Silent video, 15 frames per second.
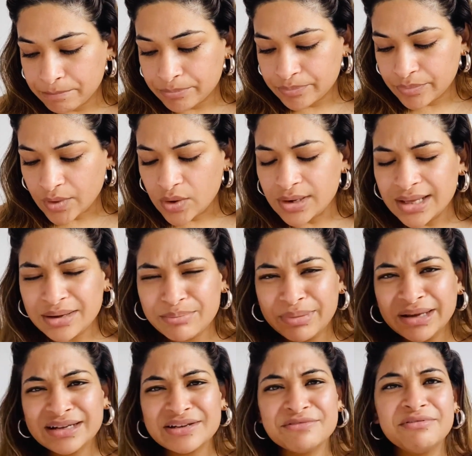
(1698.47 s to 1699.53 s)
like
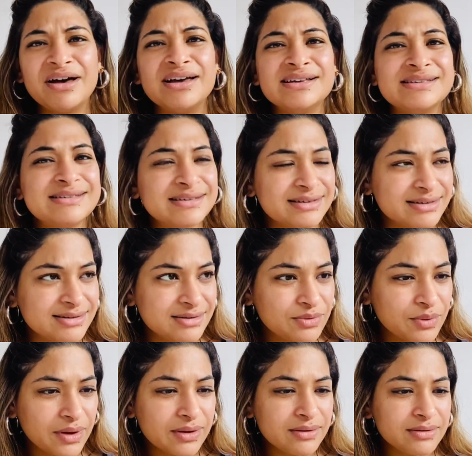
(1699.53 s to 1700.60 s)
big devices,
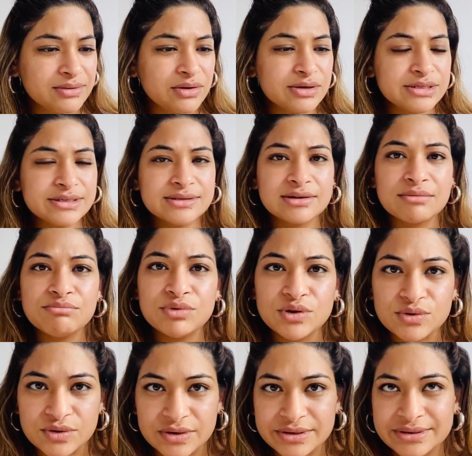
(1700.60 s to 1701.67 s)
okay? Not just
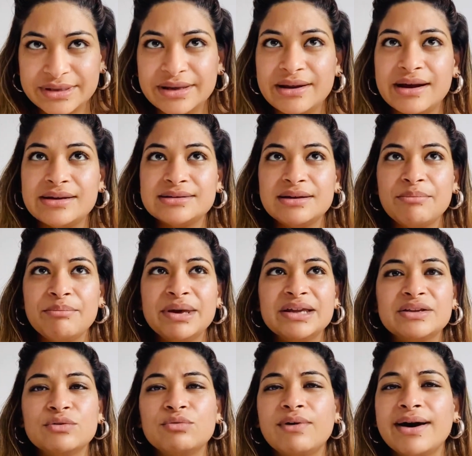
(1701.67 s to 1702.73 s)
computers. There are some big
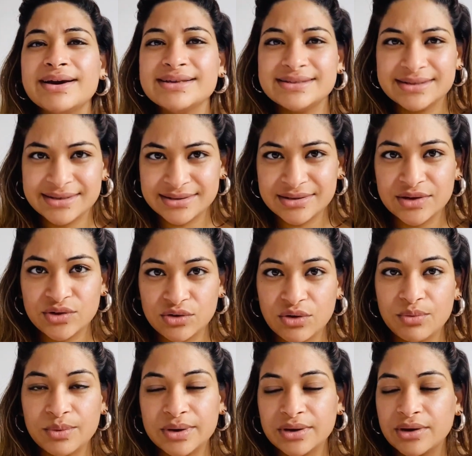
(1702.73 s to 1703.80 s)
devices that you're
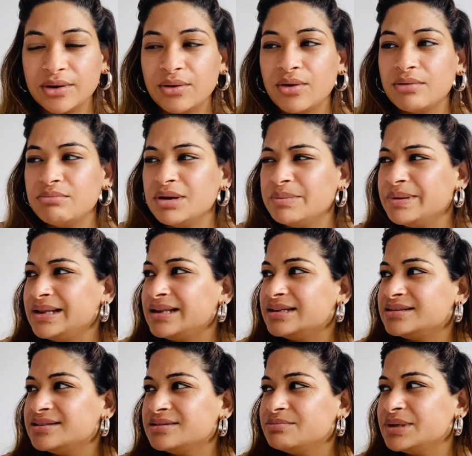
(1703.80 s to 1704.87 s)
working on. Maybe let's
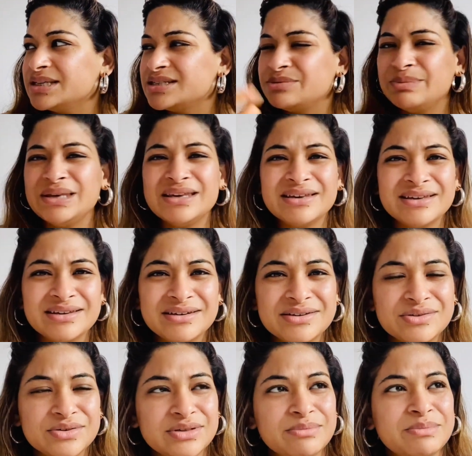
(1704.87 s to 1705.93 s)
say big speakers
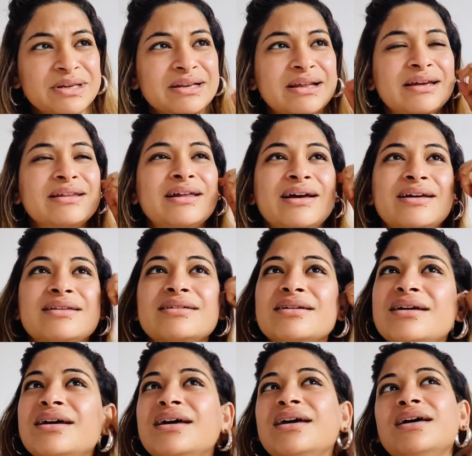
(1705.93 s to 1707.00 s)
or something like that,
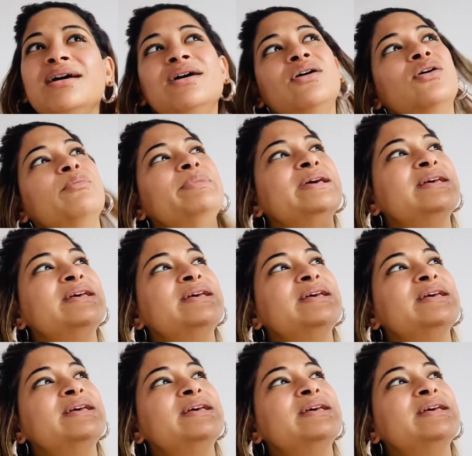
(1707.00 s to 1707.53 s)
or big,